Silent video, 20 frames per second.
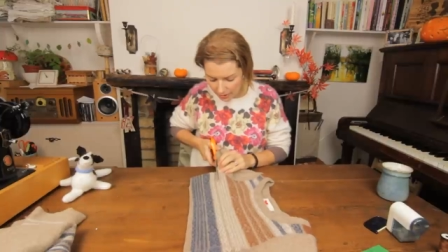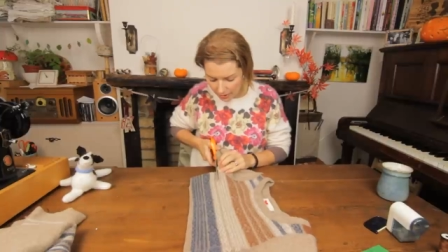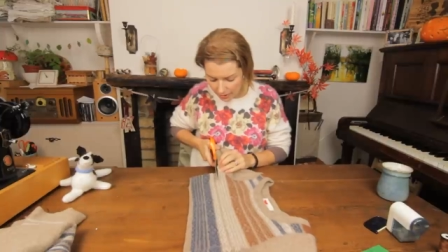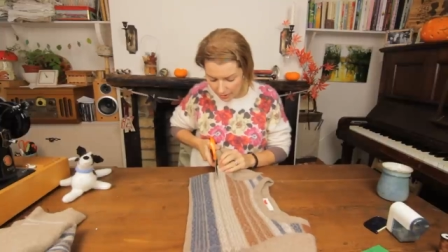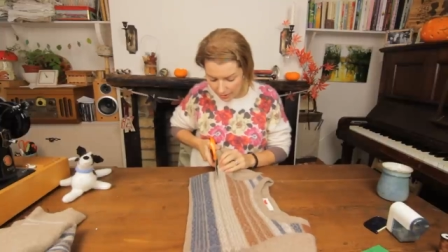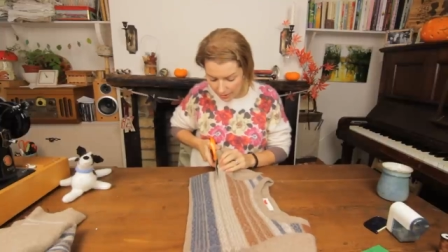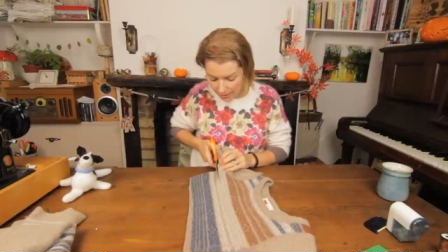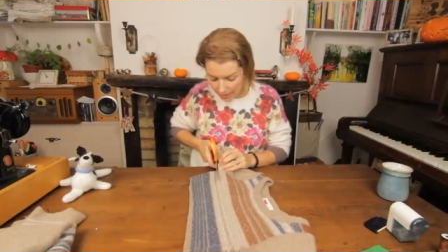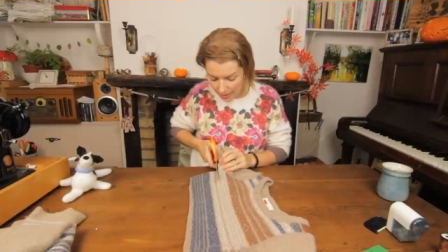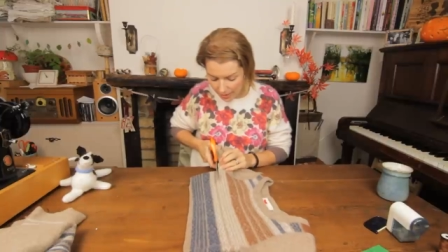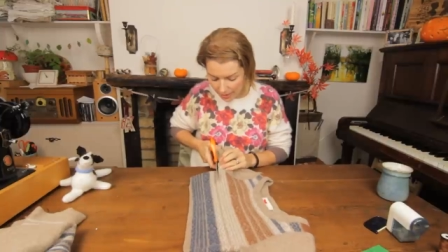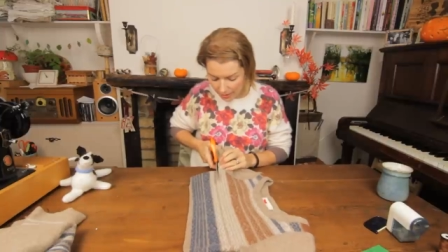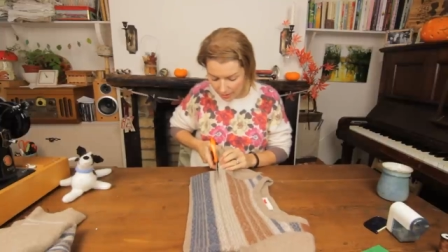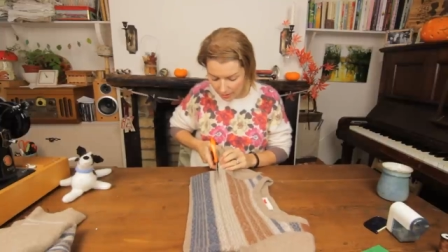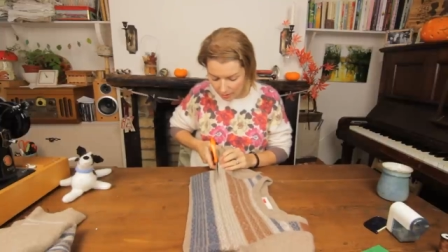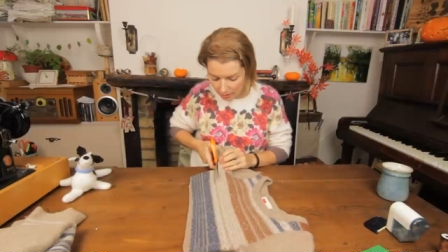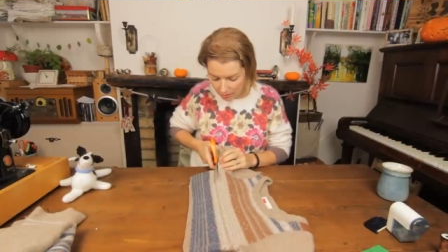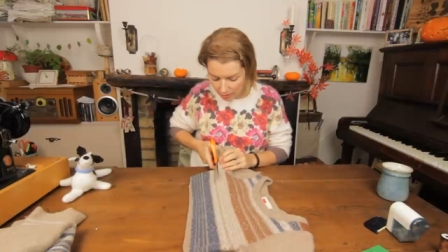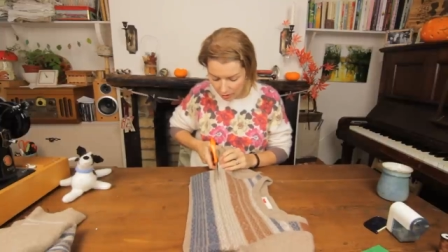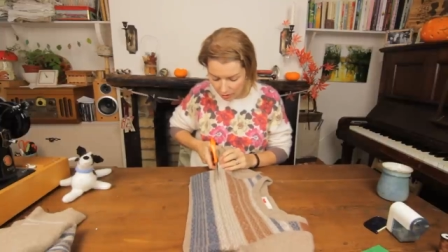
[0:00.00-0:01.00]

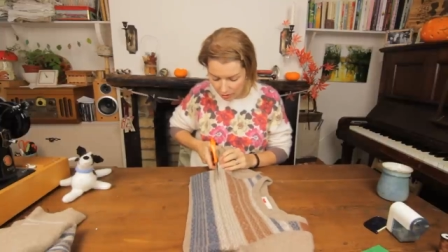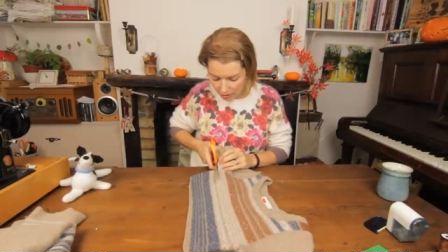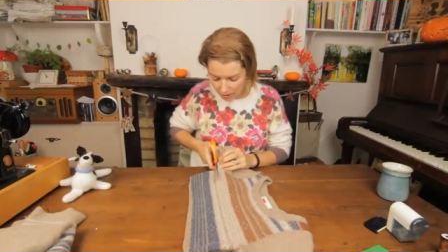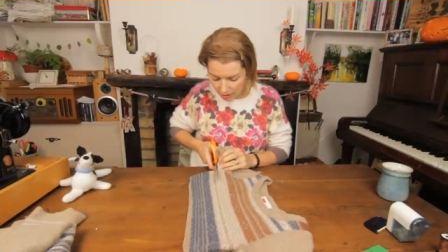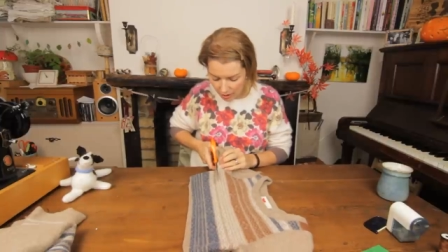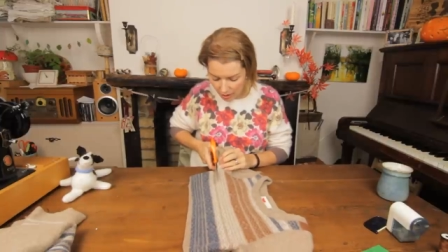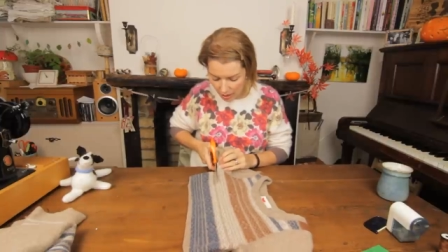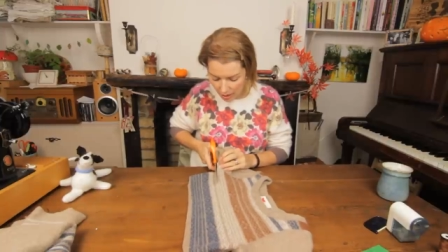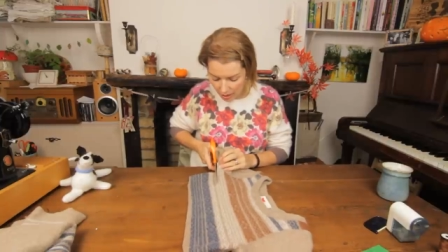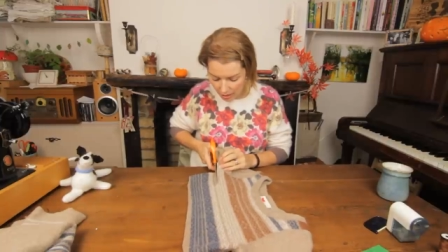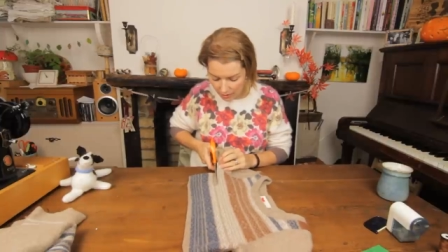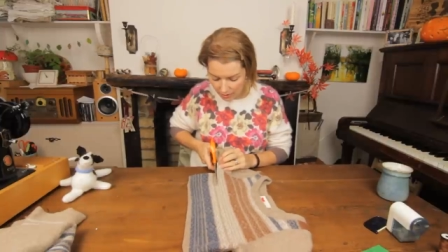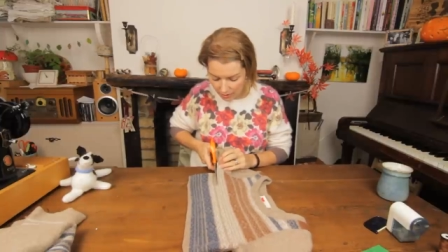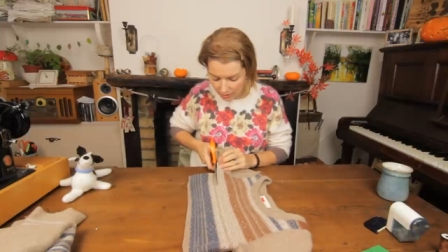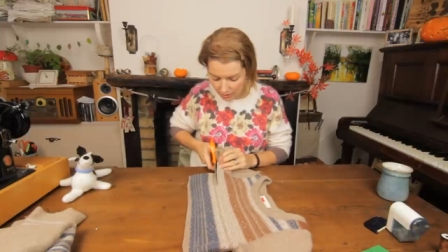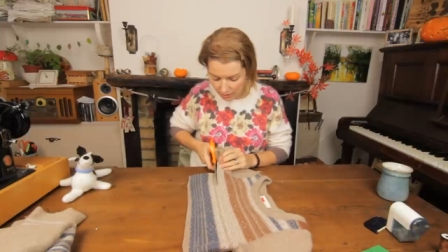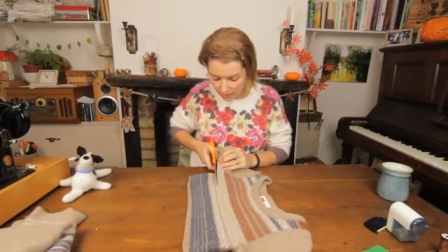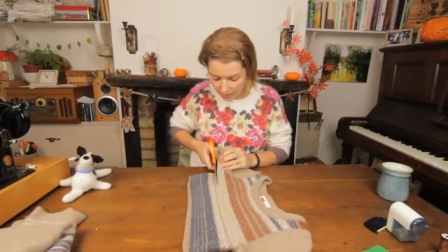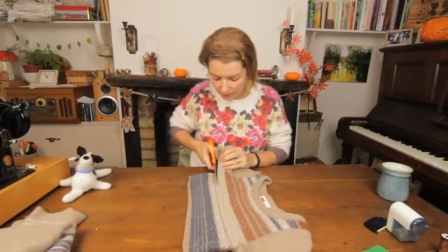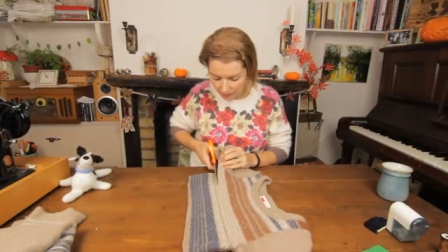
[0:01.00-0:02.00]
again, just
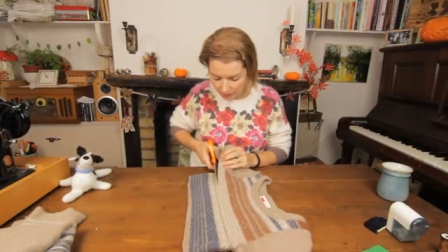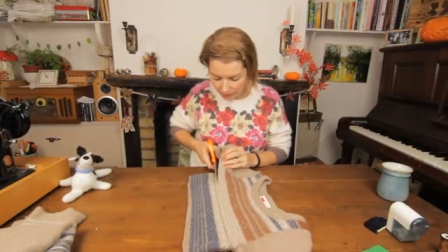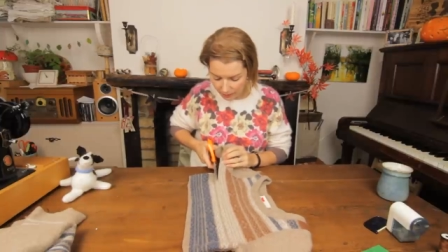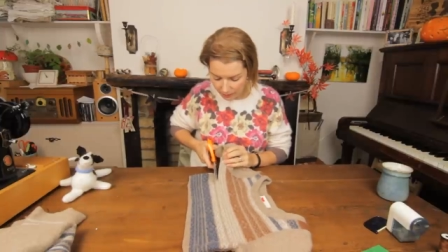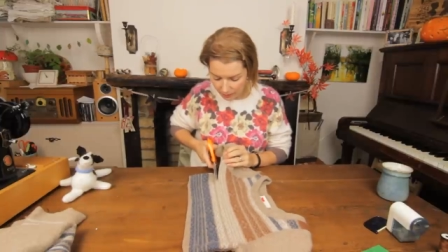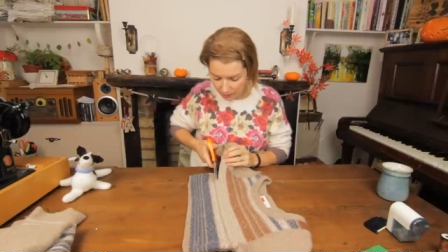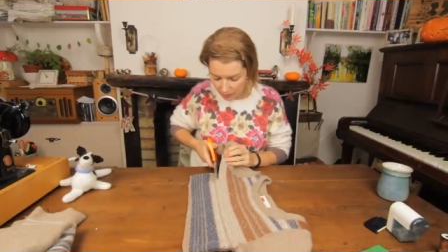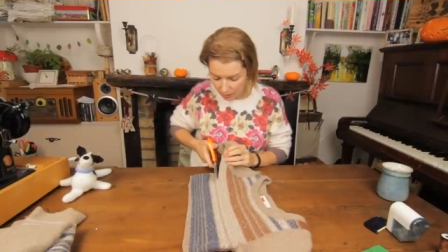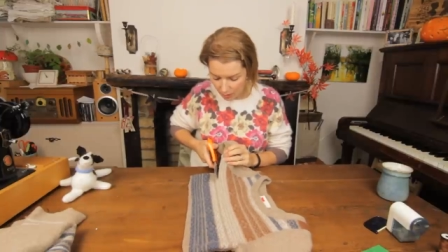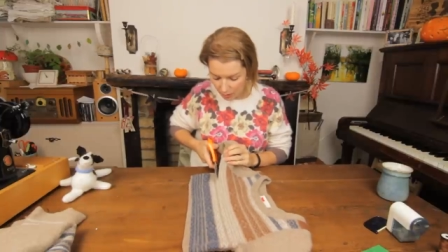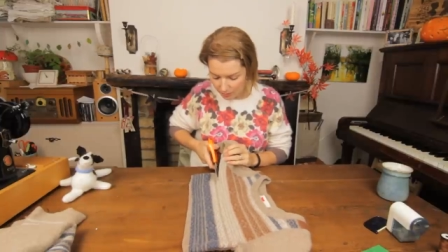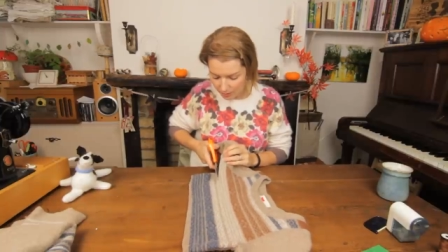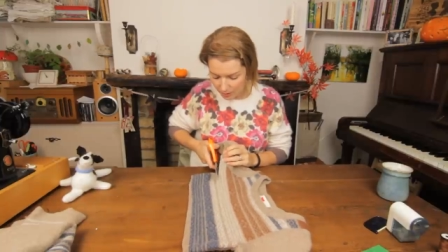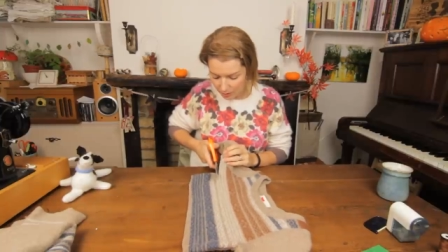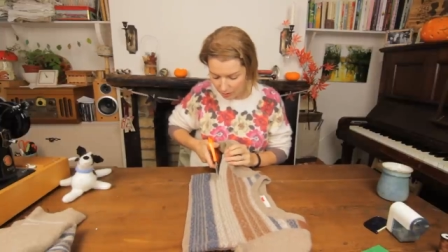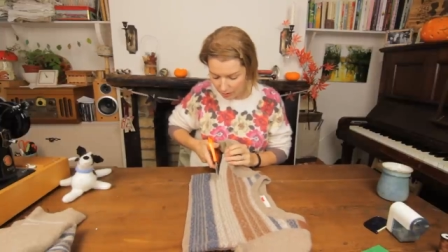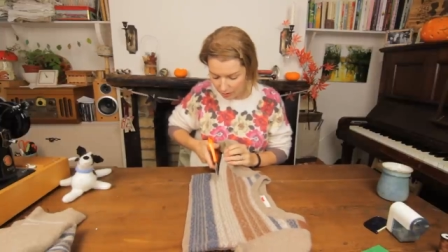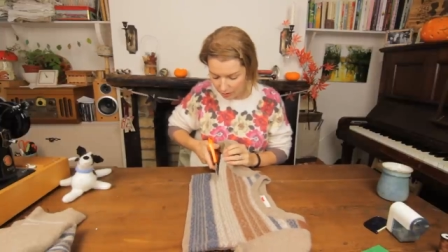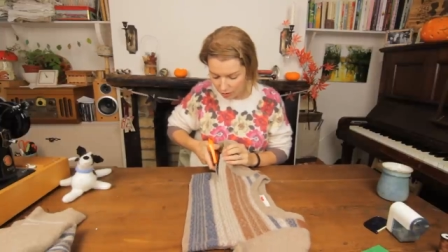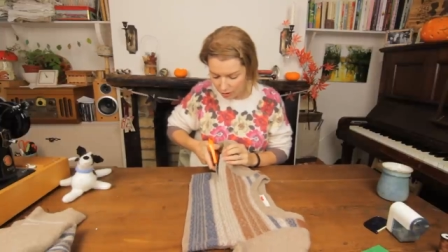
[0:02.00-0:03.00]
cut. Oh my
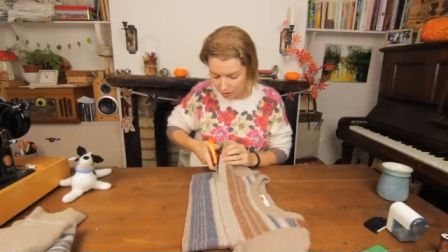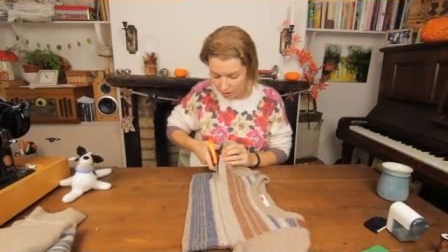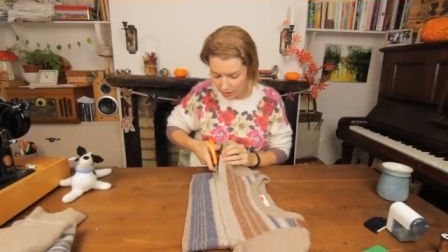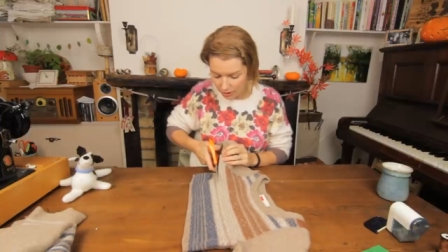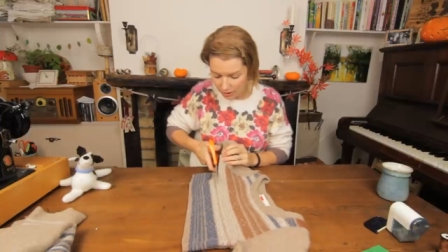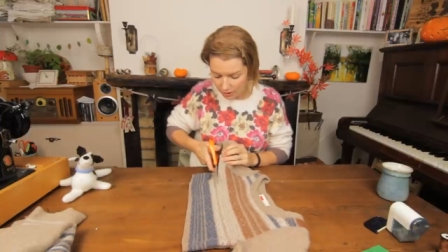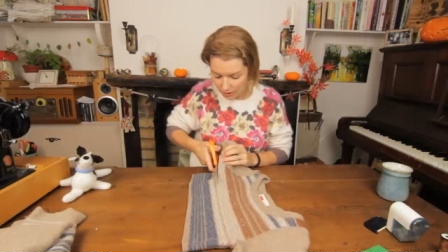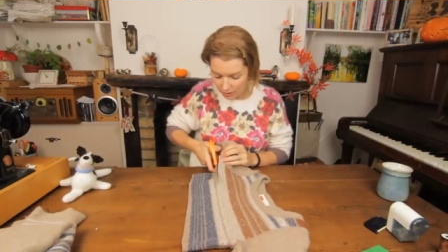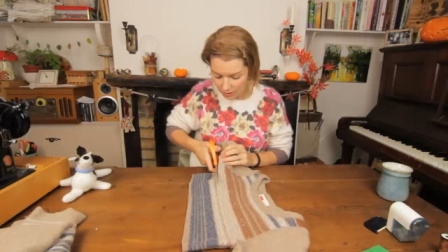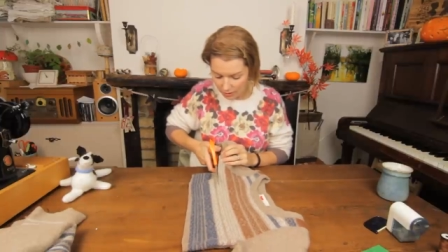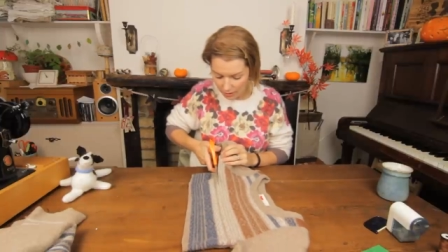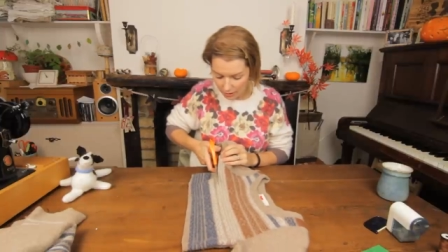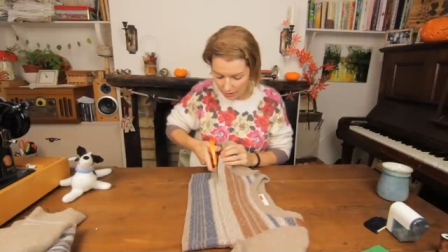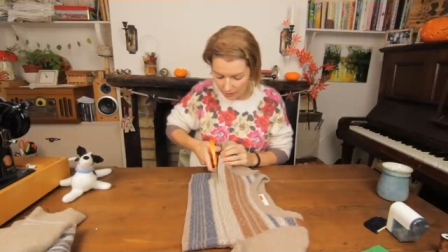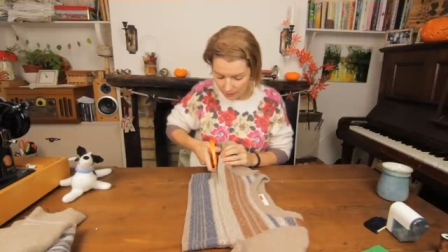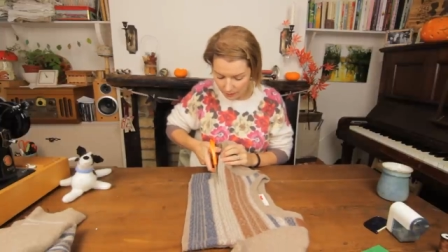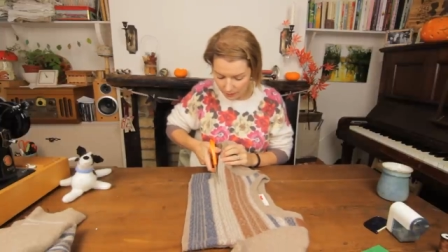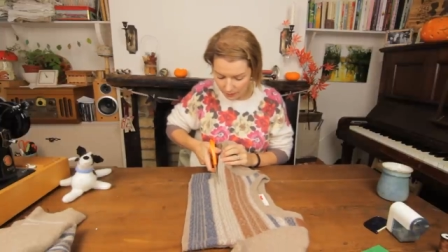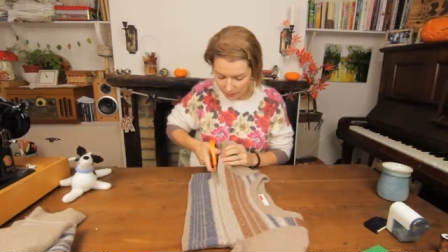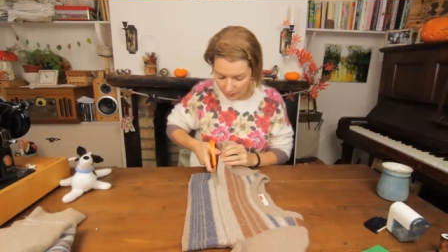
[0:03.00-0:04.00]
God, it's genius,
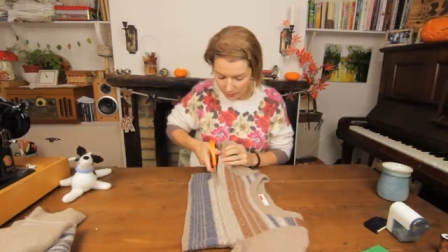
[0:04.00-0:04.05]
look.